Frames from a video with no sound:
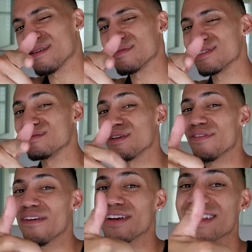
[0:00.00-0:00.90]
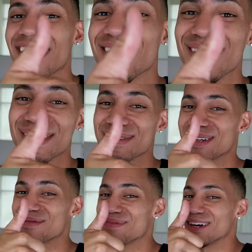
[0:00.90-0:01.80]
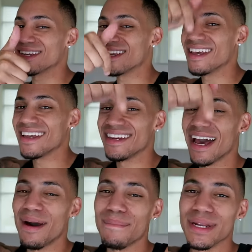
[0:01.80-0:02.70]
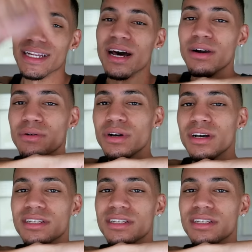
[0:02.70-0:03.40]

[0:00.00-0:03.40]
here, please do me a favor. Hit that thumbs up button down below.